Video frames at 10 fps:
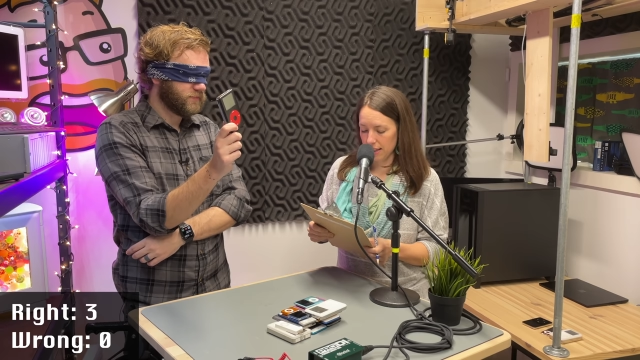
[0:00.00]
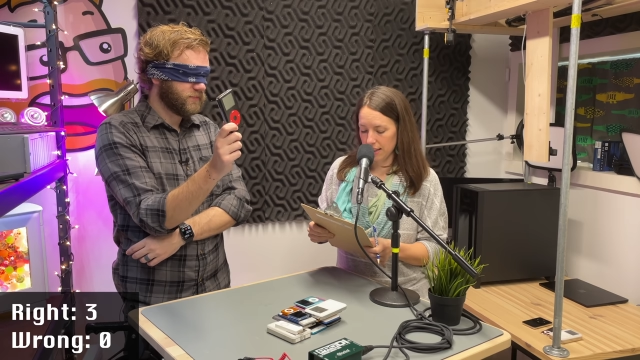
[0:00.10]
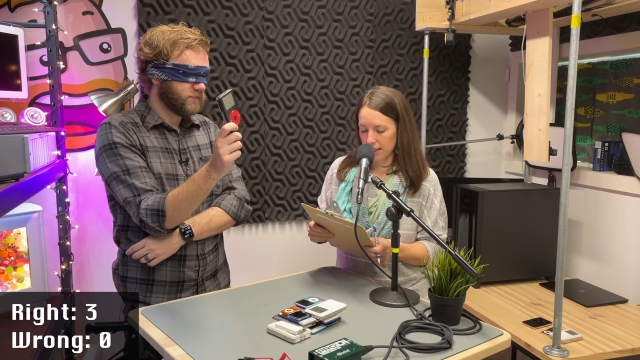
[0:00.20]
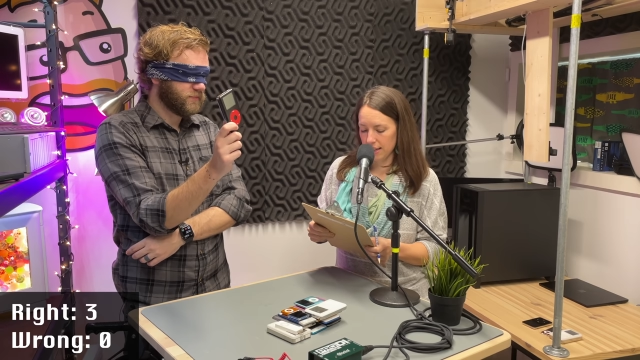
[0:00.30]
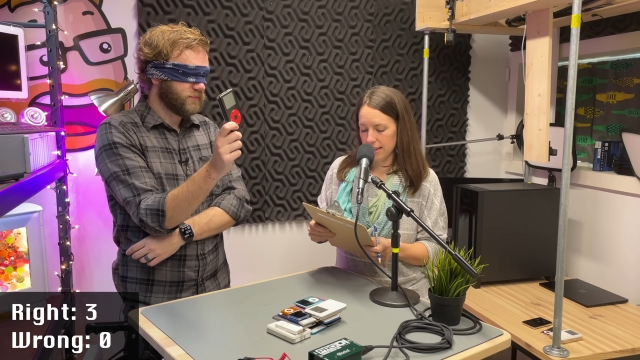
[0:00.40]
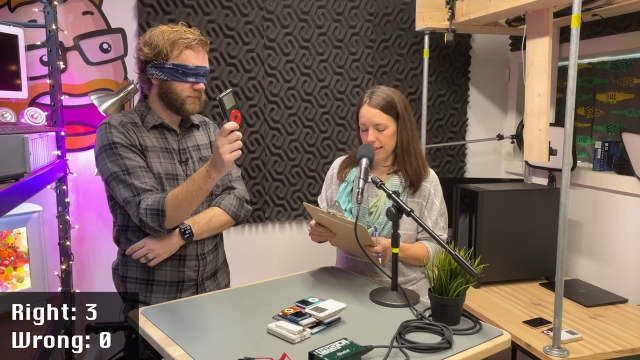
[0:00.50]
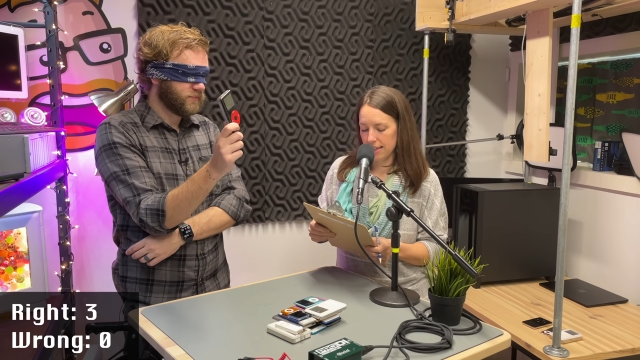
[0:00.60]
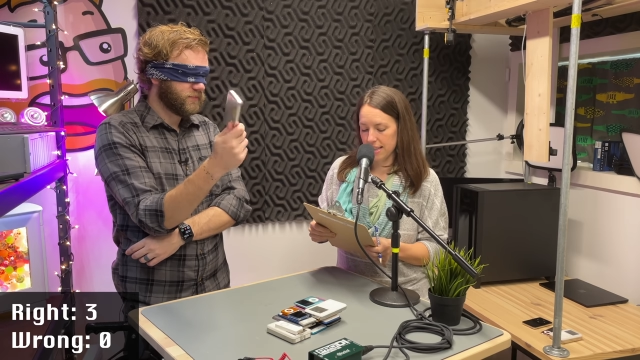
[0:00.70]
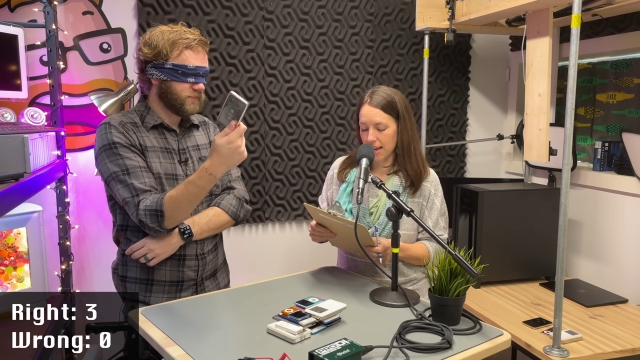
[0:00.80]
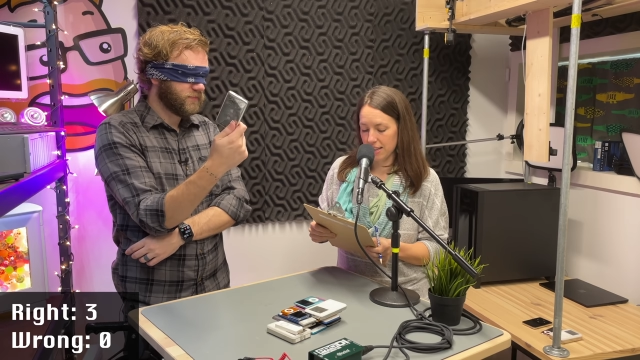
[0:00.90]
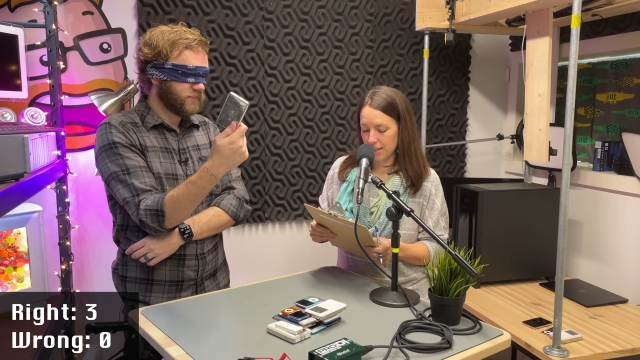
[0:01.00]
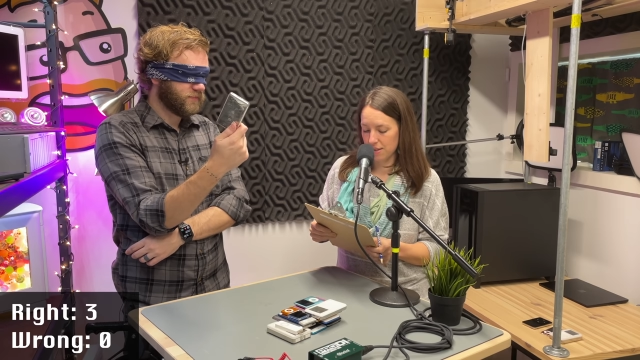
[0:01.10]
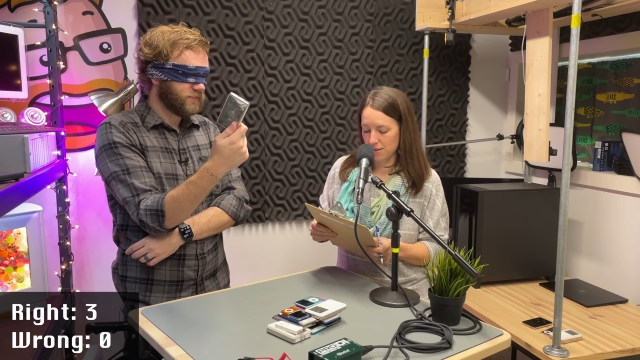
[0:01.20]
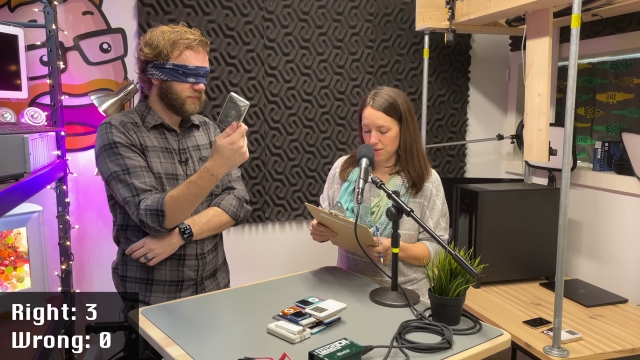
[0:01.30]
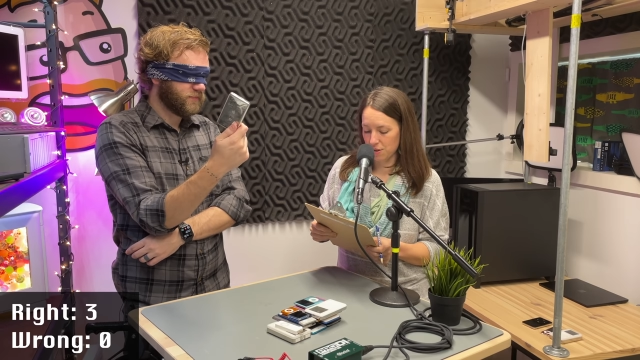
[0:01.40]
Speaker 1: it, that
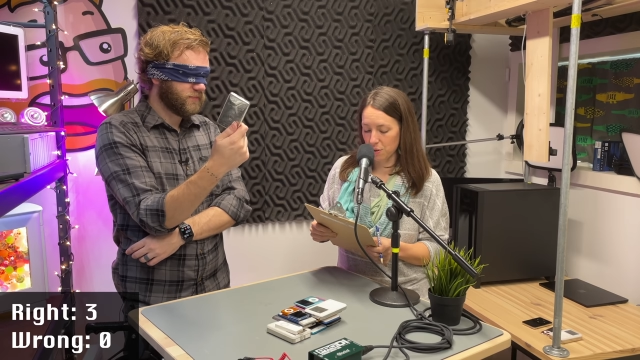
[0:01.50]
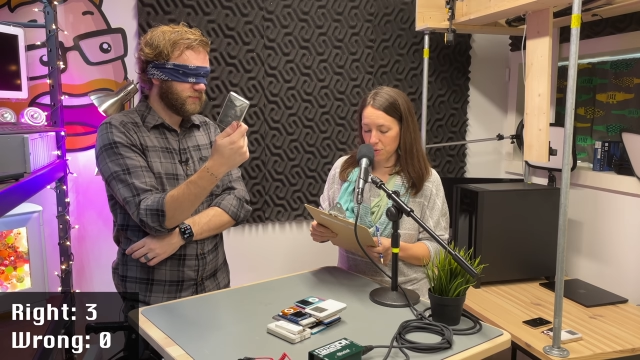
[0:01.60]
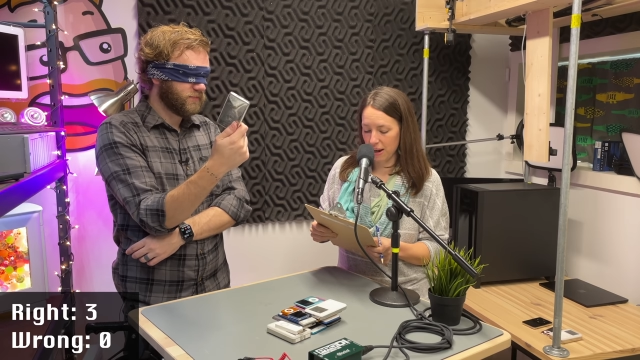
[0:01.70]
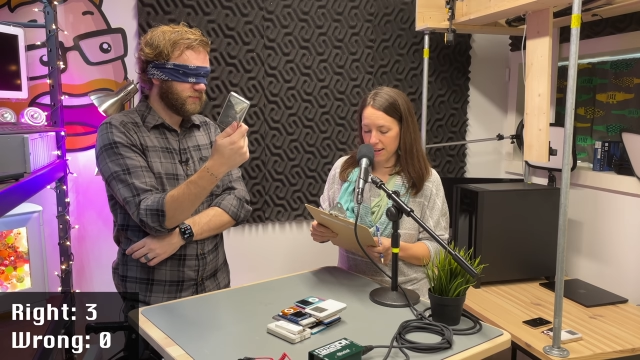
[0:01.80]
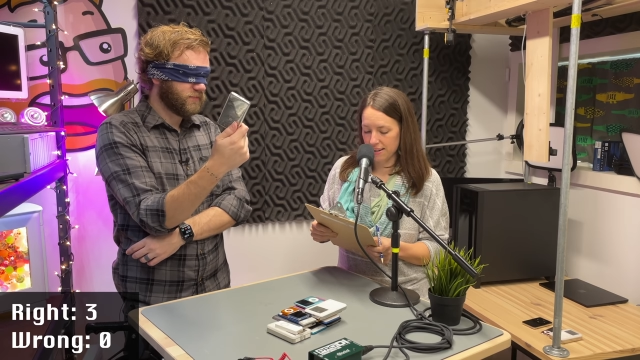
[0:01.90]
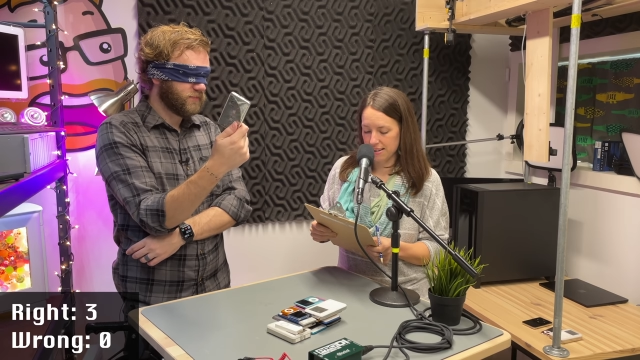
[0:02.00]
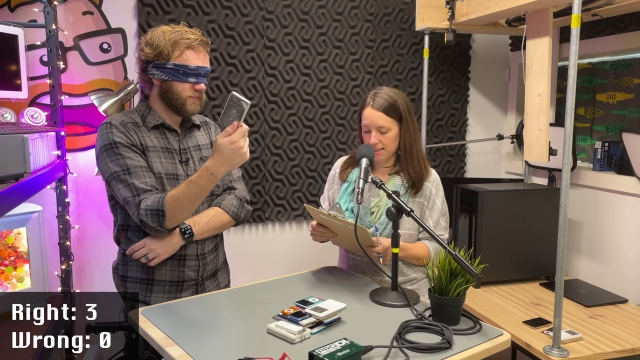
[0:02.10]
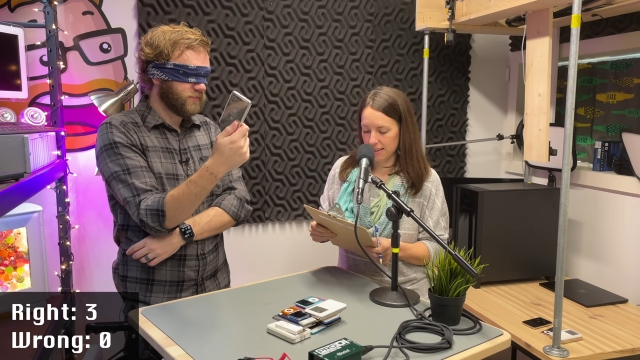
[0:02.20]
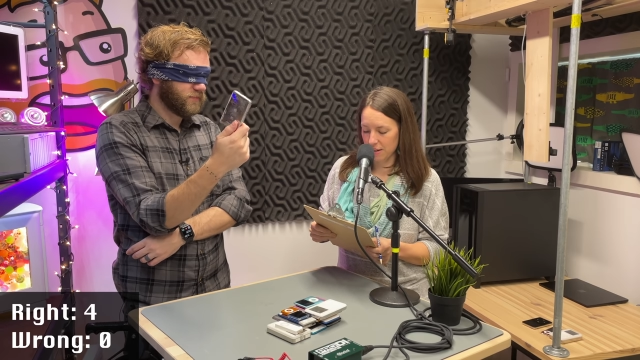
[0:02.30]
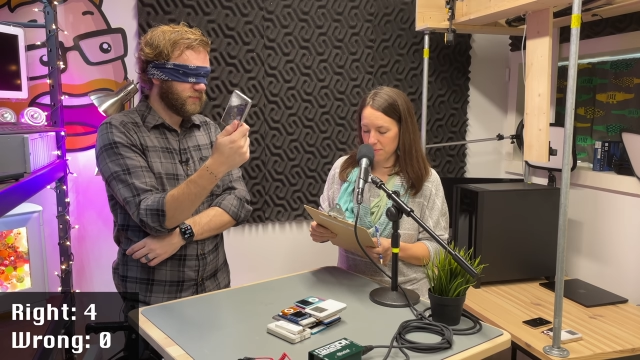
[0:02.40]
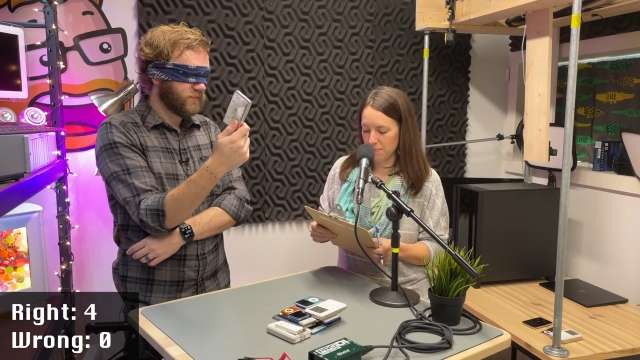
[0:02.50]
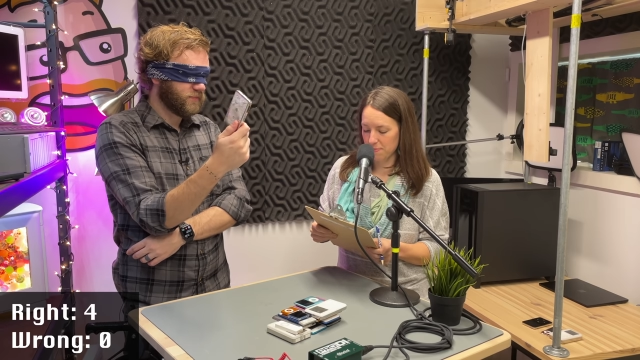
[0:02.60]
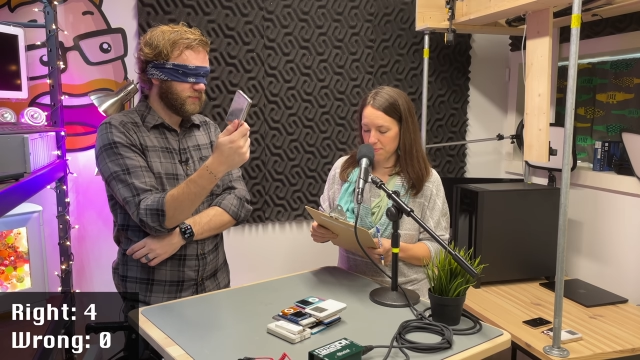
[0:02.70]
is correct. Um,